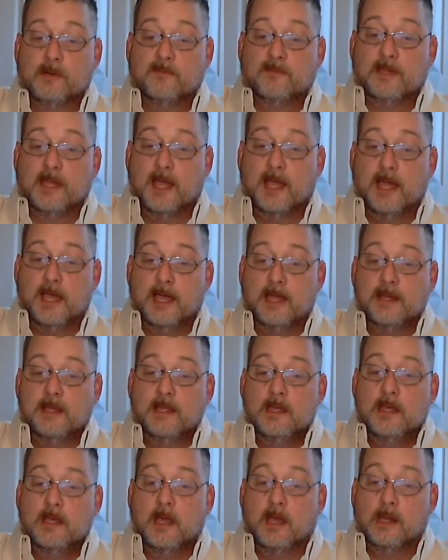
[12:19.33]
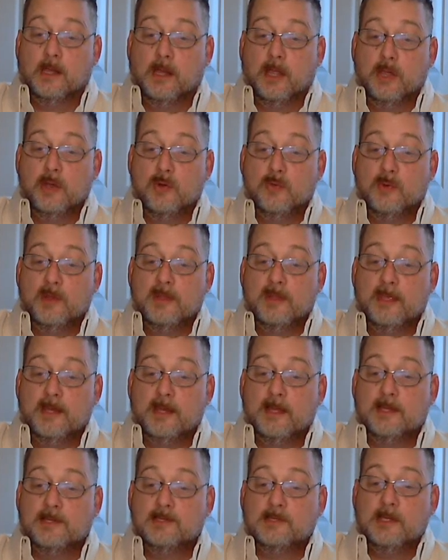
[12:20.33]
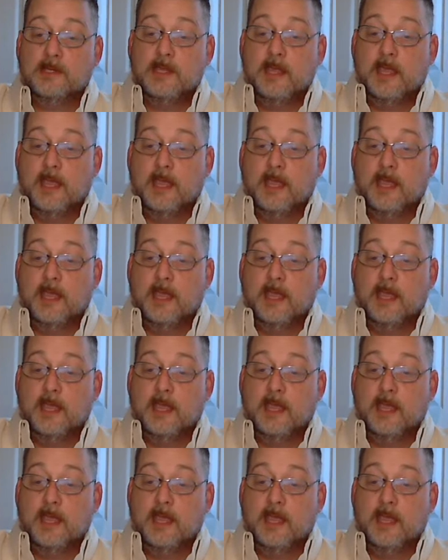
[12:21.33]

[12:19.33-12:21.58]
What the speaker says: of God alone within us,